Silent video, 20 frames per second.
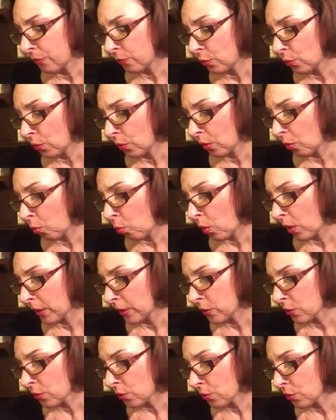your
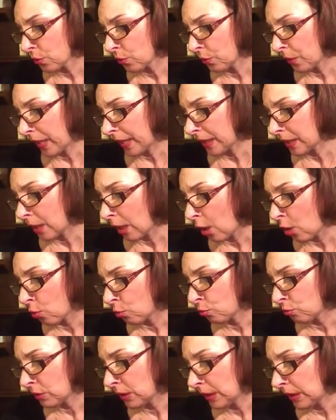one true and
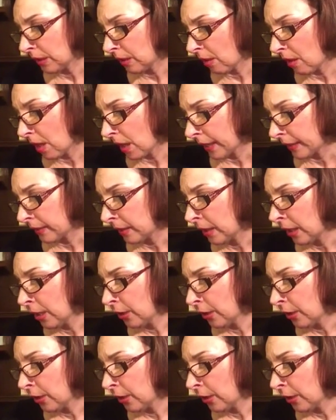only God,